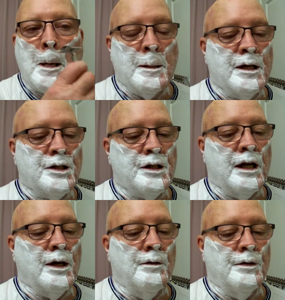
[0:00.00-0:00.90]
Just
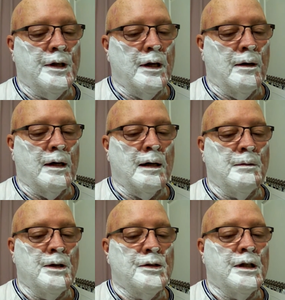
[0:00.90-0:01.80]
take over there, and I'm
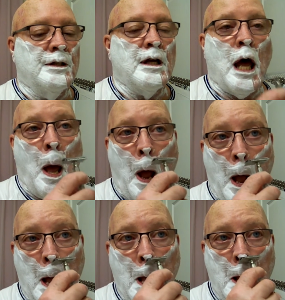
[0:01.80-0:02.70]
using the
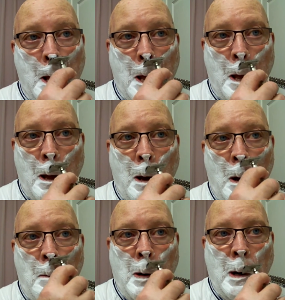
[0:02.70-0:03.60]

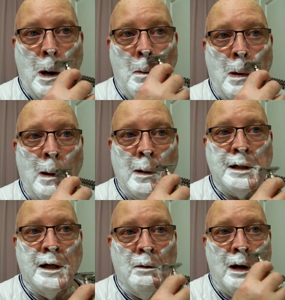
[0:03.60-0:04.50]
open comb, and let me
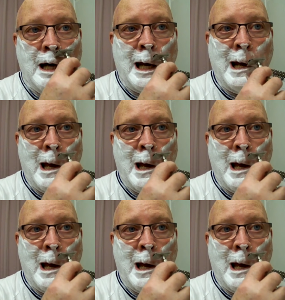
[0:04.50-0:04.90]
tell you why.